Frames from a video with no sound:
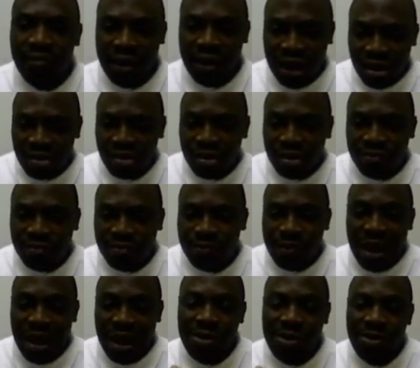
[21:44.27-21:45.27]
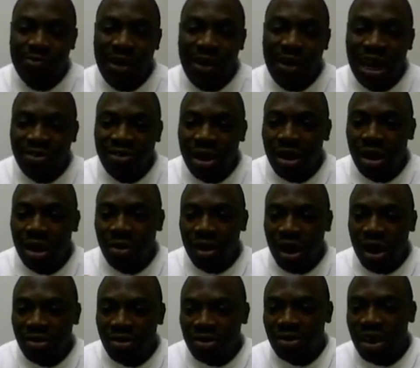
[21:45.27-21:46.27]
Financial
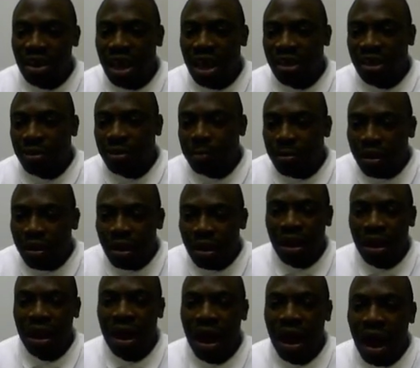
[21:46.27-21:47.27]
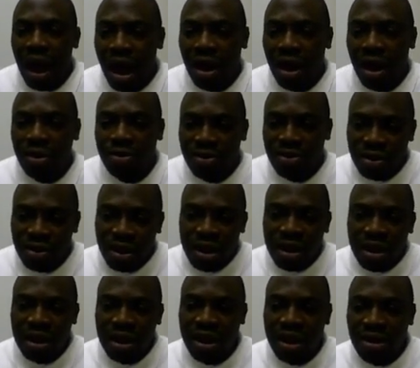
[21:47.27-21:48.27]
education says a
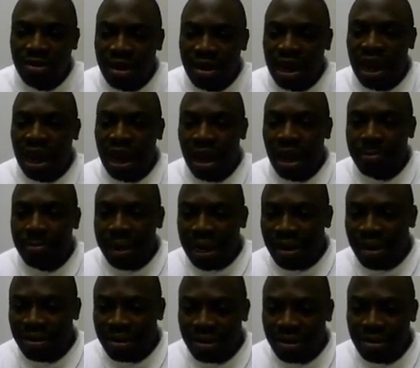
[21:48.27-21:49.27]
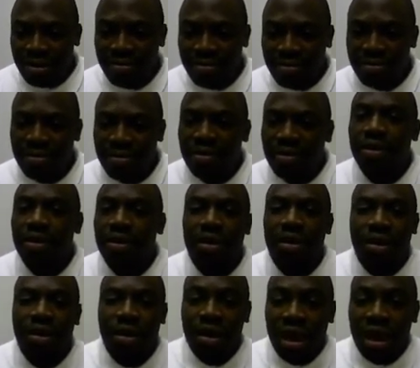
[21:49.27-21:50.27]
house is a liability
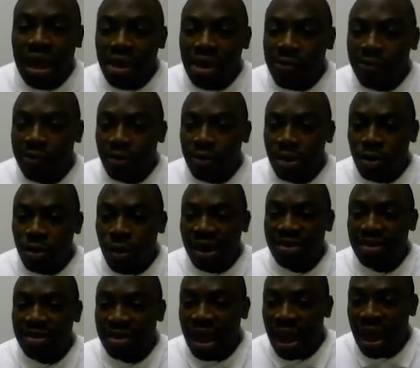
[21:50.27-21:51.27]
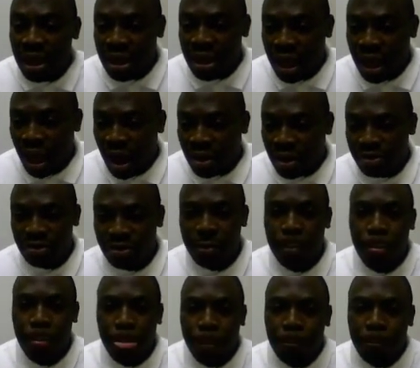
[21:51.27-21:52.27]
if you are staying in the house.